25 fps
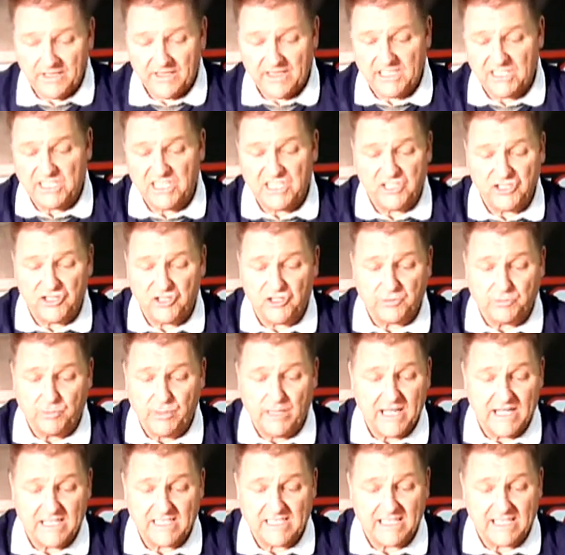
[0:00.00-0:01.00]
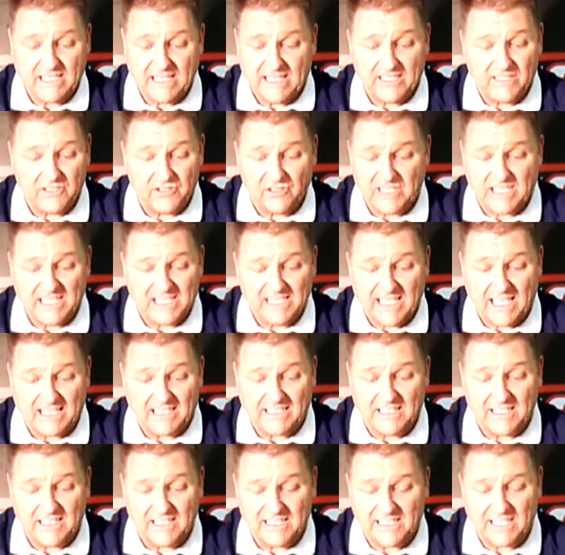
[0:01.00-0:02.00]
This is just basically, does
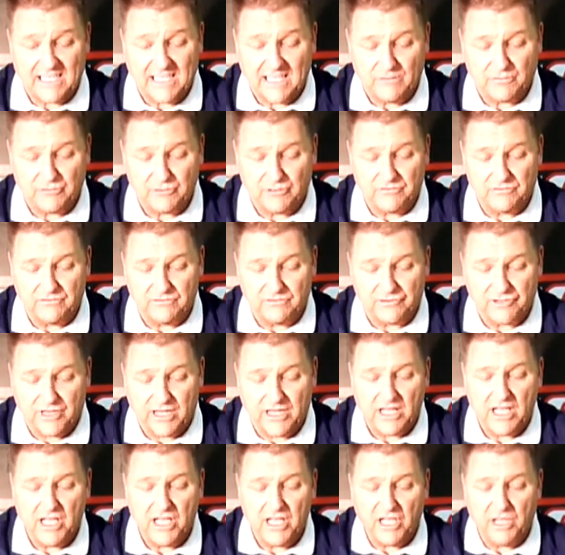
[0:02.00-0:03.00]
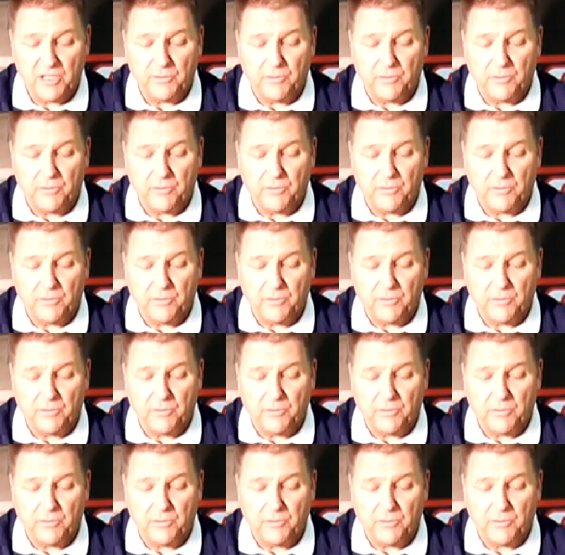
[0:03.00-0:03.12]
exactly the same trick.